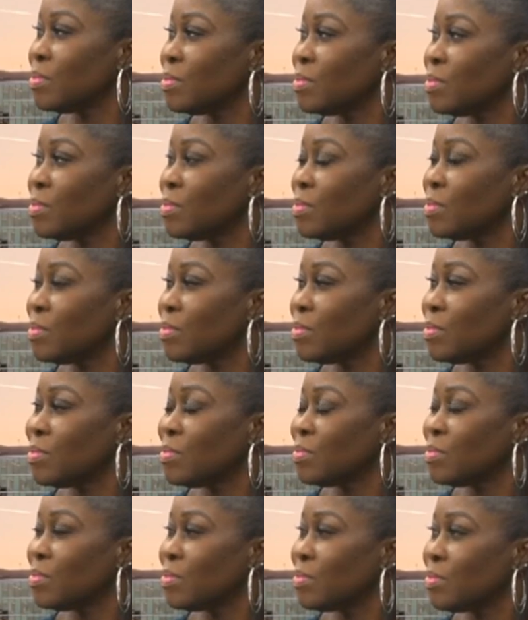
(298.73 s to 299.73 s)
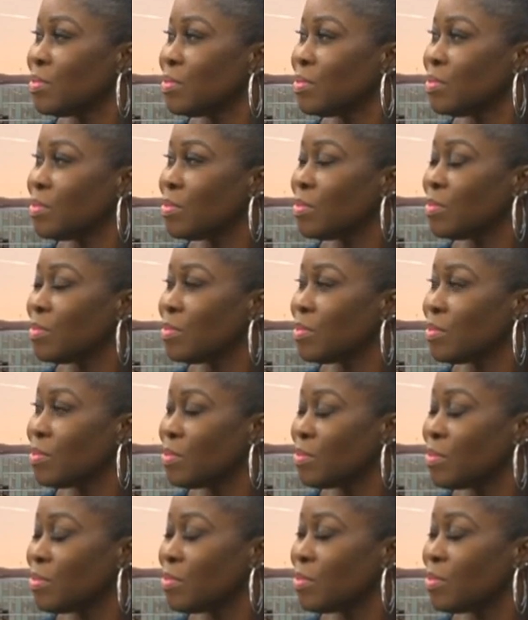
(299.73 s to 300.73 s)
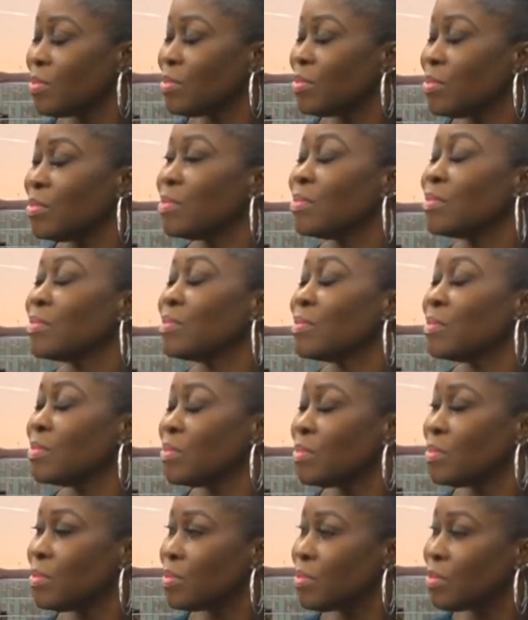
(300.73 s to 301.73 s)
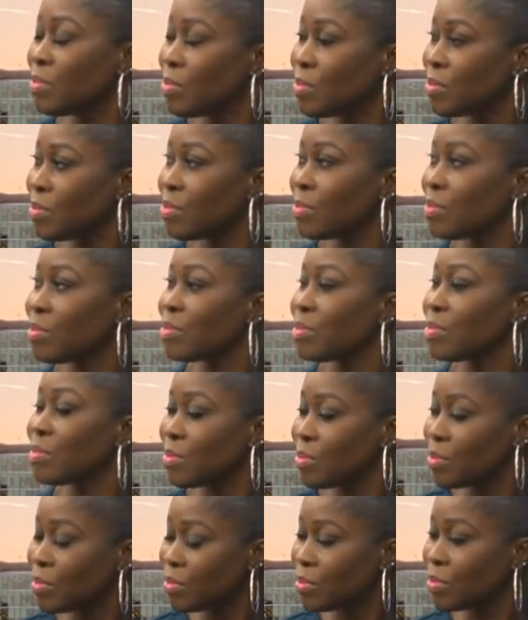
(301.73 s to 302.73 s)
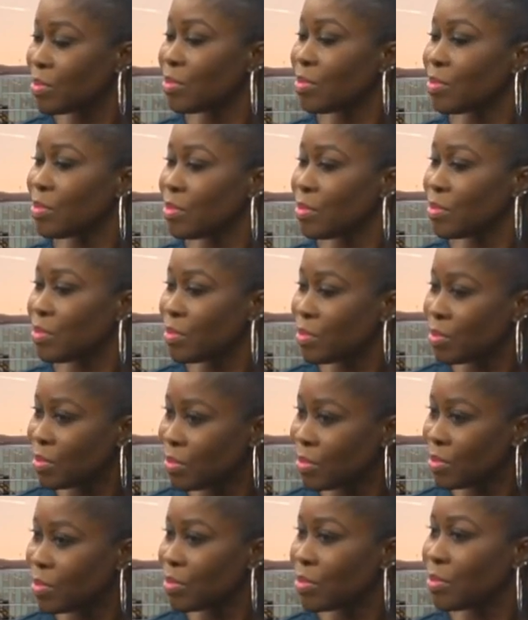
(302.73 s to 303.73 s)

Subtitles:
This person isn't speaking.